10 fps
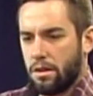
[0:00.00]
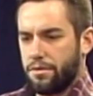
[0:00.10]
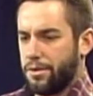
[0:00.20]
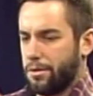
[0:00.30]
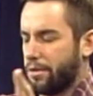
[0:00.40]

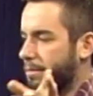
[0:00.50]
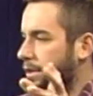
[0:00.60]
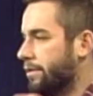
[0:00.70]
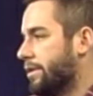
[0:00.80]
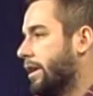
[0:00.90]
200
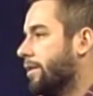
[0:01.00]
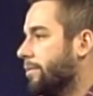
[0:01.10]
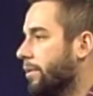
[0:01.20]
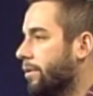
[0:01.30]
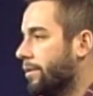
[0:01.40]
meters down the
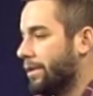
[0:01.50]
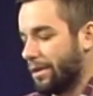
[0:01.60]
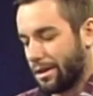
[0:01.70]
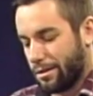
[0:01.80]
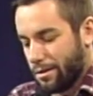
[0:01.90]
road, they
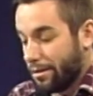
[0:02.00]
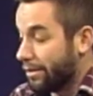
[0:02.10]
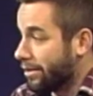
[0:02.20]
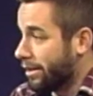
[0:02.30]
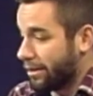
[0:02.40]
got all
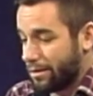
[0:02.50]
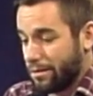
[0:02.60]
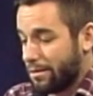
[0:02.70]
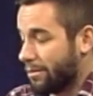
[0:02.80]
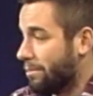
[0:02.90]
these like
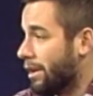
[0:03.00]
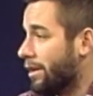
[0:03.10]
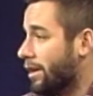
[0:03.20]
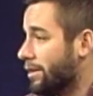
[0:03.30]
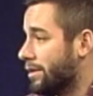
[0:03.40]
little mud
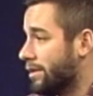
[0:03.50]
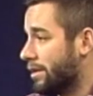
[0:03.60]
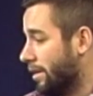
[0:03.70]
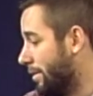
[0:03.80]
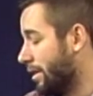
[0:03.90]
huts and
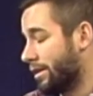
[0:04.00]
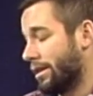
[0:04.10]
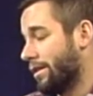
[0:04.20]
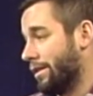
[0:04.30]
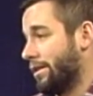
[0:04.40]
stuff. And you could
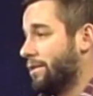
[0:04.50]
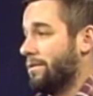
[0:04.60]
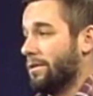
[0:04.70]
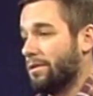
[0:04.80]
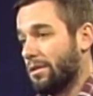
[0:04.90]
tell that these
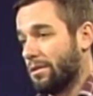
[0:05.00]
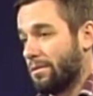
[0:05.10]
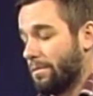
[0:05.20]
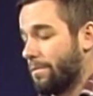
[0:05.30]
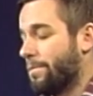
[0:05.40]
villages,
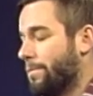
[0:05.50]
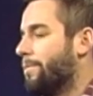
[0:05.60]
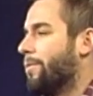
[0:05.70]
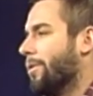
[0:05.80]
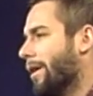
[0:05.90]

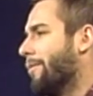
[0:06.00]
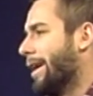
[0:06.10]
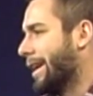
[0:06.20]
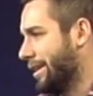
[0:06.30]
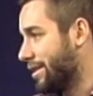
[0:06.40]
for
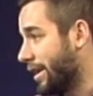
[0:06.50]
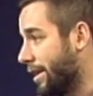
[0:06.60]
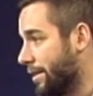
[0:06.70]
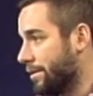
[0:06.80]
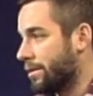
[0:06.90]
Iraqi
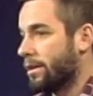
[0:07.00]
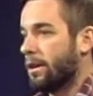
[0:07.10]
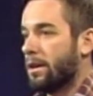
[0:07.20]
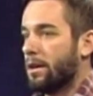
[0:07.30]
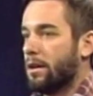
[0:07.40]
standards,
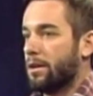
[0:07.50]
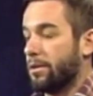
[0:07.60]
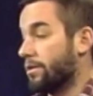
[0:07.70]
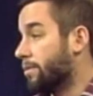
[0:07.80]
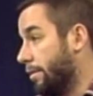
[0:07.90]

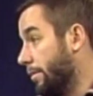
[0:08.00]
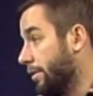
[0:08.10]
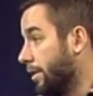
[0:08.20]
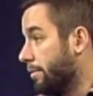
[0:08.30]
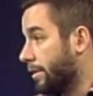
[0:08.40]
used to be
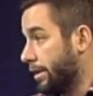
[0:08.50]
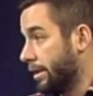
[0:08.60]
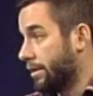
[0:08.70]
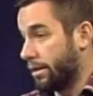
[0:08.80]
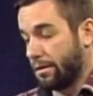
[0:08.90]
built up pretty
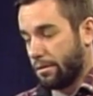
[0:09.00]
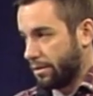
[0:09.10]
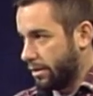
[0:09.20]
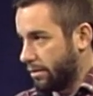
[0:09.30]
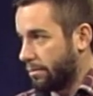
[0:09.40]
decent,
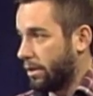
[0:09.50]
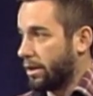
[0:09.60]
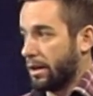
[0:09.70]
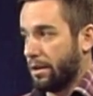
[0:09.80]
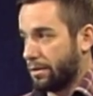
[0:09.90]
cinder
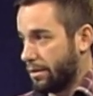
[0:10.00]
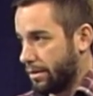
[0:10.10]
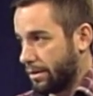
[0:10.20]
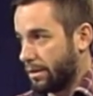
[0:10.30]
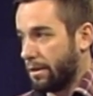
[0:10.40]
block houses
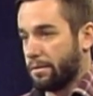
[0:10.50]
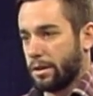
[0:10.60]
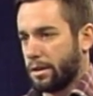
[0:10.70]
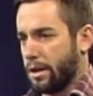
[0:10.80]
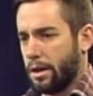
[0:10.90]
and stuff
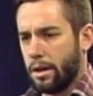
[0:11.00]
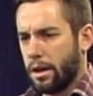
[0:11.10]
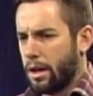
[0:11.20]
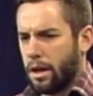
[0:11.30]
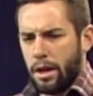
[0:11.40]
like that.
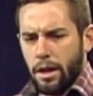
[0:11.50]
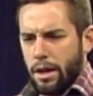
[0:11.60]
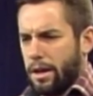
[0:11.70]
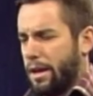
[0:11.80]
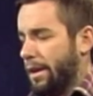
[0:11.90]

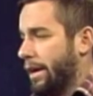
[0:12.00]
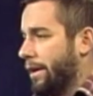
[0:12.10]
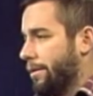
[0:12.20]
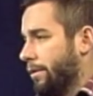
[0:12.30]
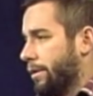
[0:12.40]
And now
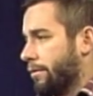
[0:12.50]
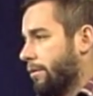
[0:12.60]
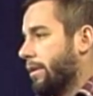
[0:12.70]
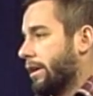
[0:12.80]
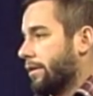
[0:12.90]
they're literally
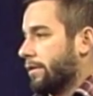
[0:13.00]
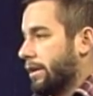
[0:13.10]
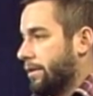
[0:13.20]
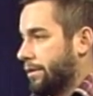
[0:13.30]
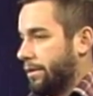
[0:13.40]
making their
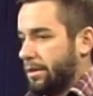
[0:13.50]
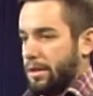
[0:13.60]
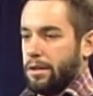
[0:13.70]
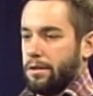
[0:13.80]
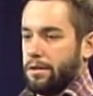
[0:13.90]
houses out of the